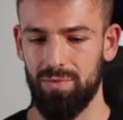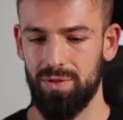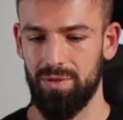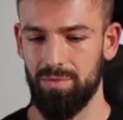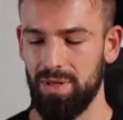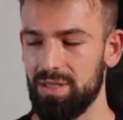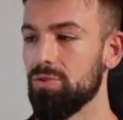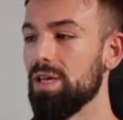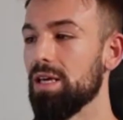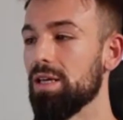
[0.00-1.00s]

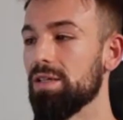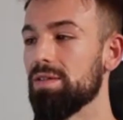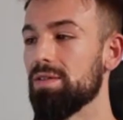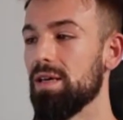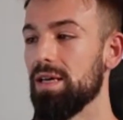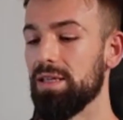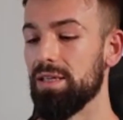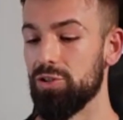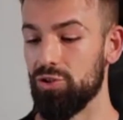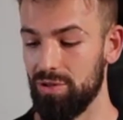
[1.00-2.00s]
resonated. And I
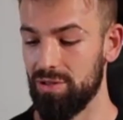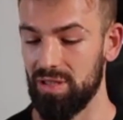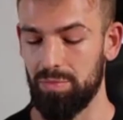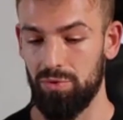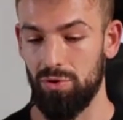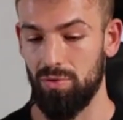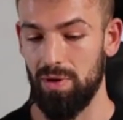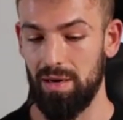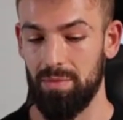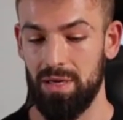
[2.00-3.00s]
joined his
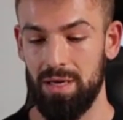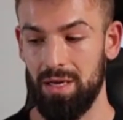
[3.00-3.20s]
program.